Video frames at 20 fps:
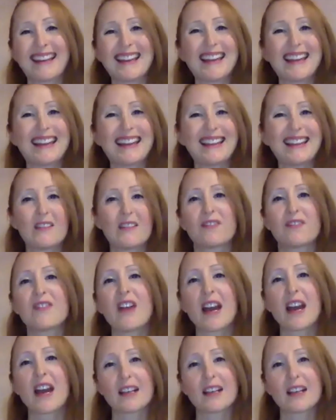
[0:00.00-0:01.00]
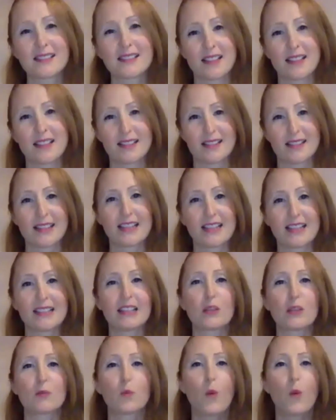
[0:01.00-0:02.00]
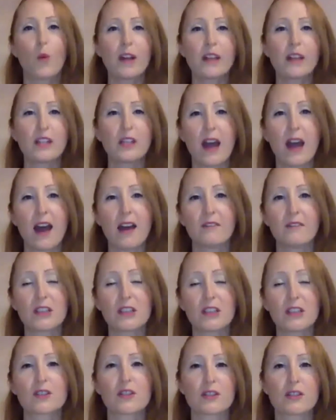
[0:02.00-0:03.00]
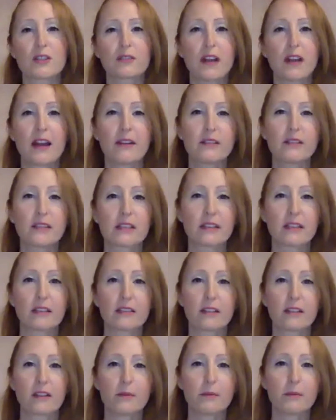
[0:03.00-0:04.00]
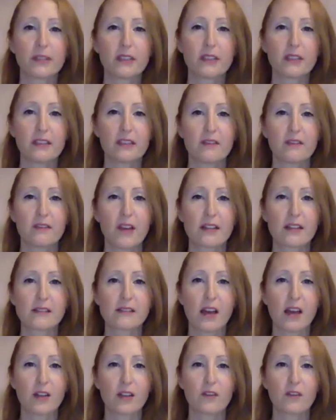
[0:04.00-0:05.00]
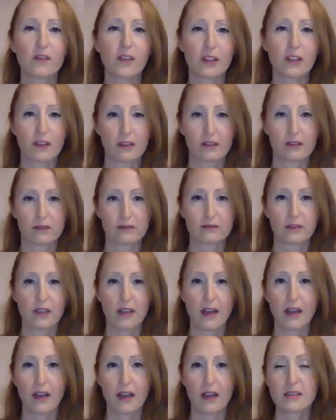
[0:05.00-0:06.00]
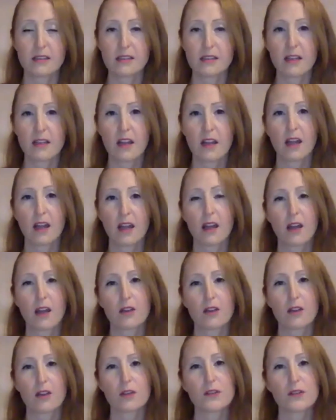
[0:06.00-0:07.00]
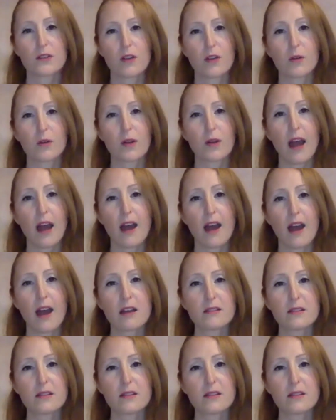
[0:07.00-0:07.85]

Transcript: it affects us. What you have in your surrounding completely affects how you feel. And so as